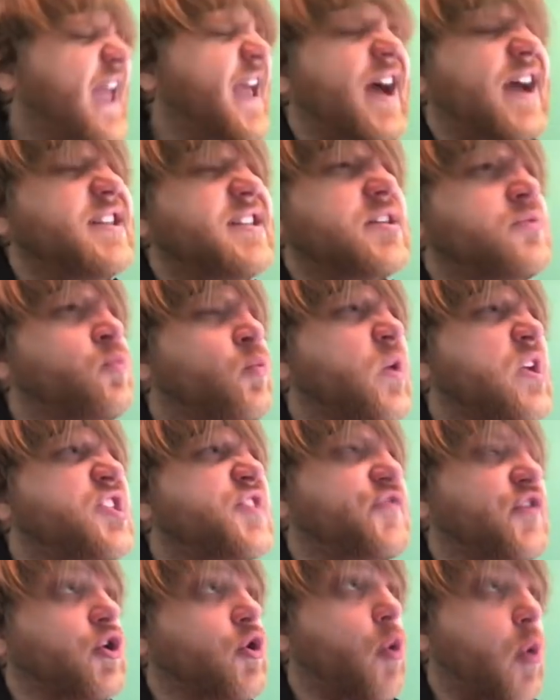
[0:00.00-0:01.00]
I didn't wish
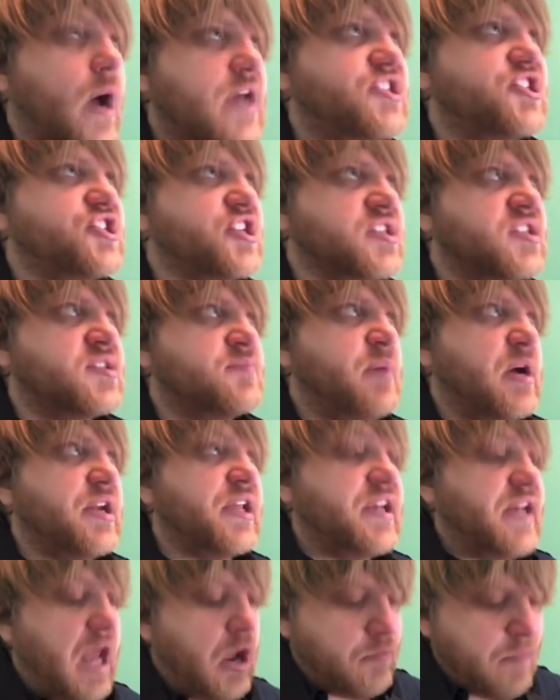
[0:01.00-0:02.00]
for questions,
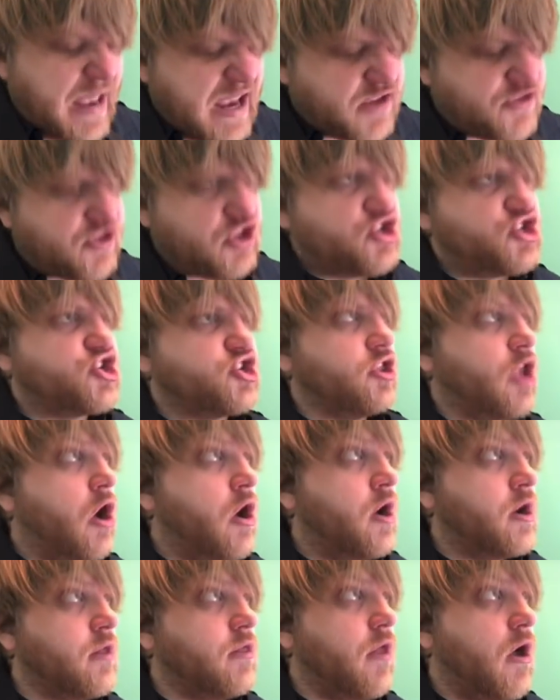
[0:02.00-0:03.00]
buddy. Now make the
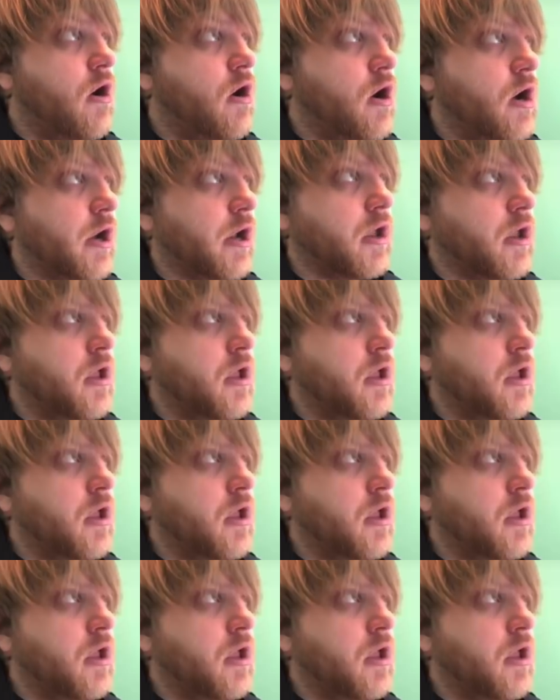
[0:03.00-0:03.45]
schlong long.